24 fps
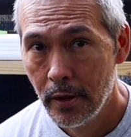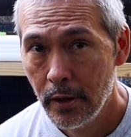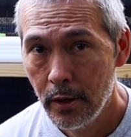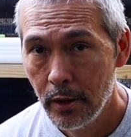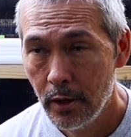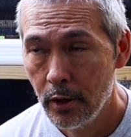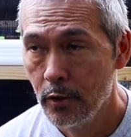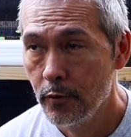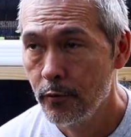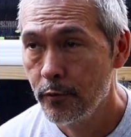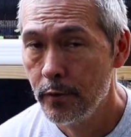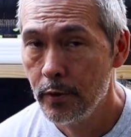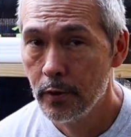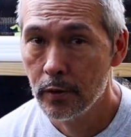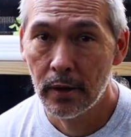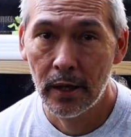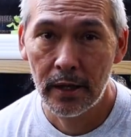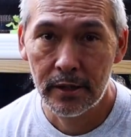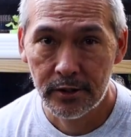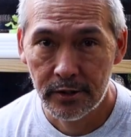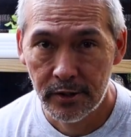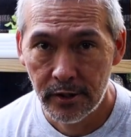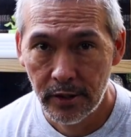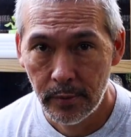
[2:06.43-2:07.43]
if you're
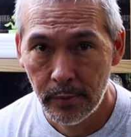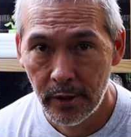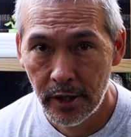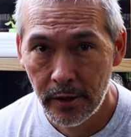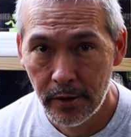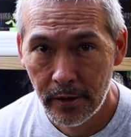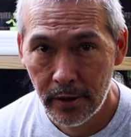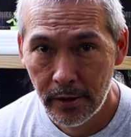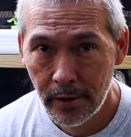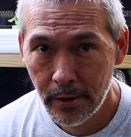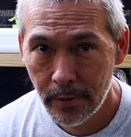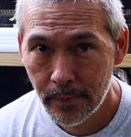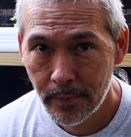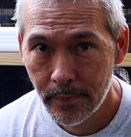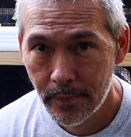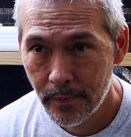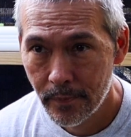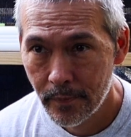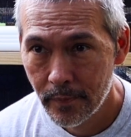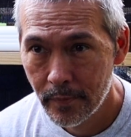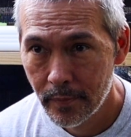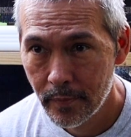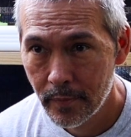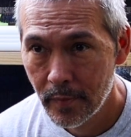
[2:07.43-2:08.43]
like C B,
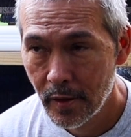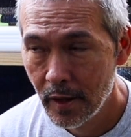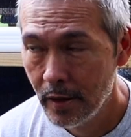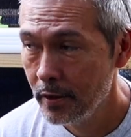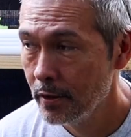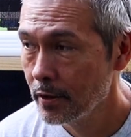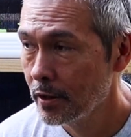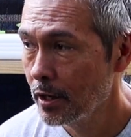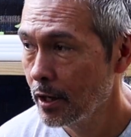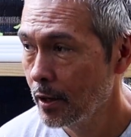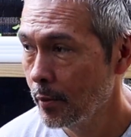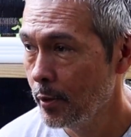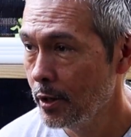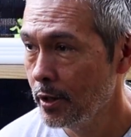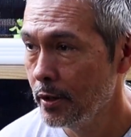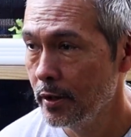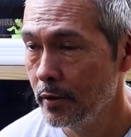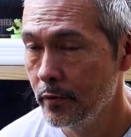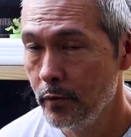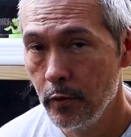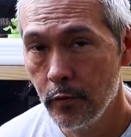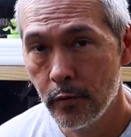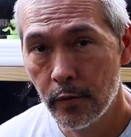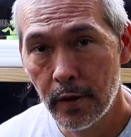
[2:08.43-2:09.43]
and you come in
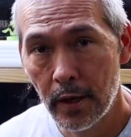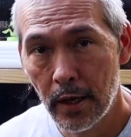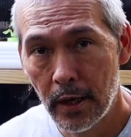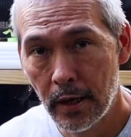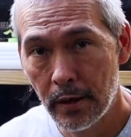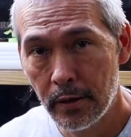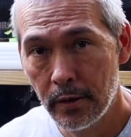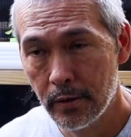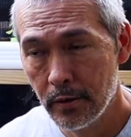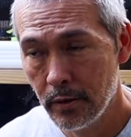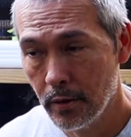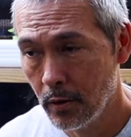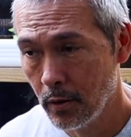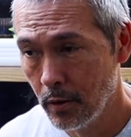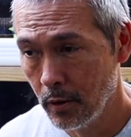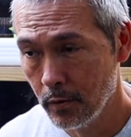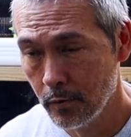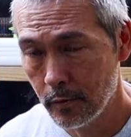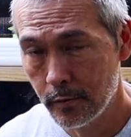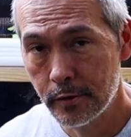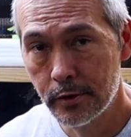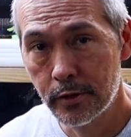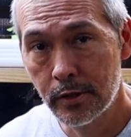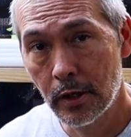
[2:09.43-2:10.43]
and you've got all
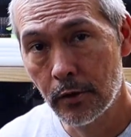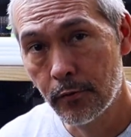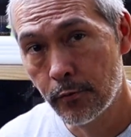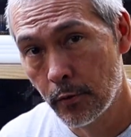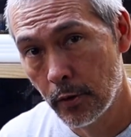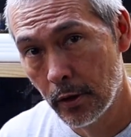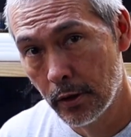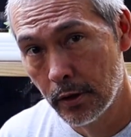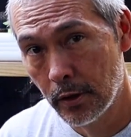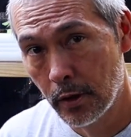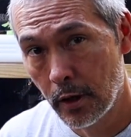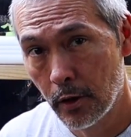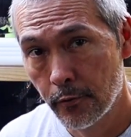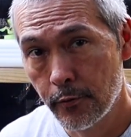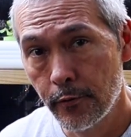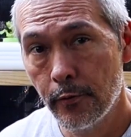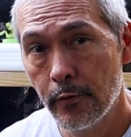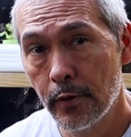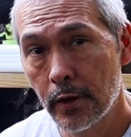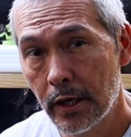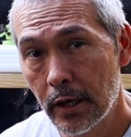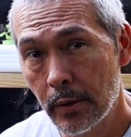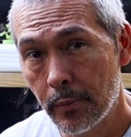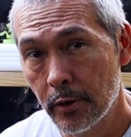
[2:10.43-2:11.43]
of your stuff running off
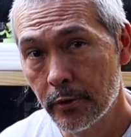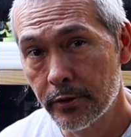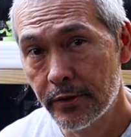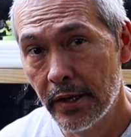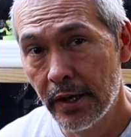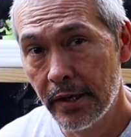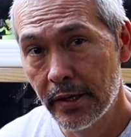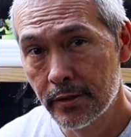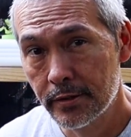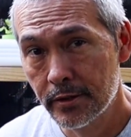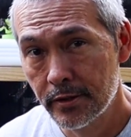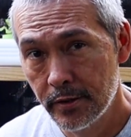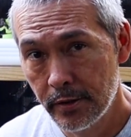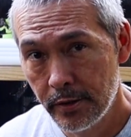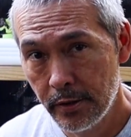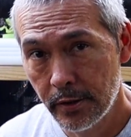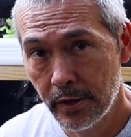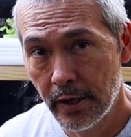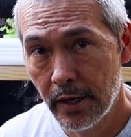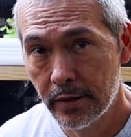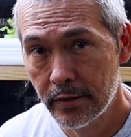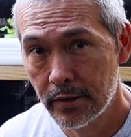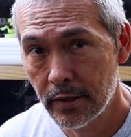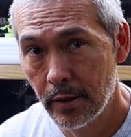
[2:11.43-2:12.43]
of a couple tanks, and you
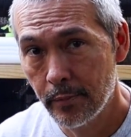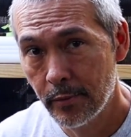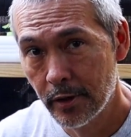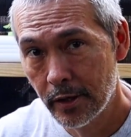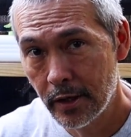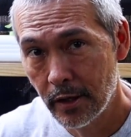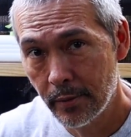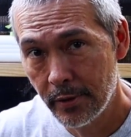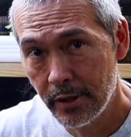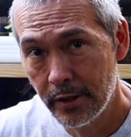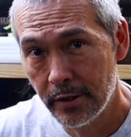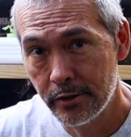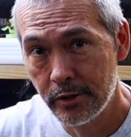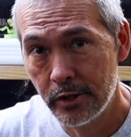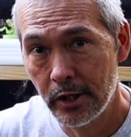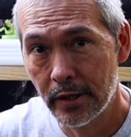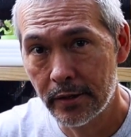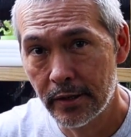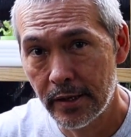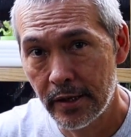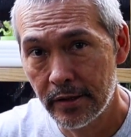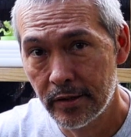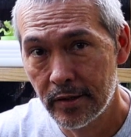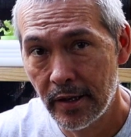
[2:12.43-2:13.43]
got time to come in and
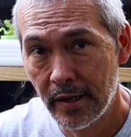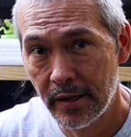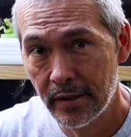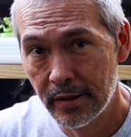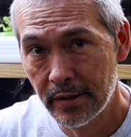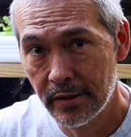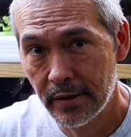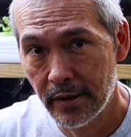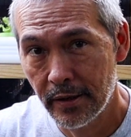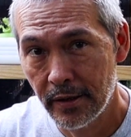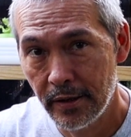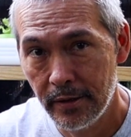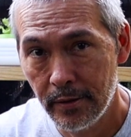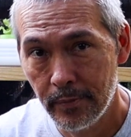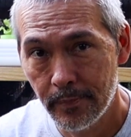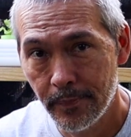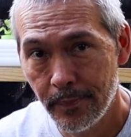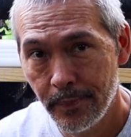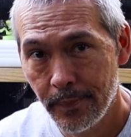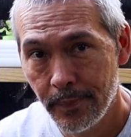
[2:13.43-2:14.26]
check that tank at night,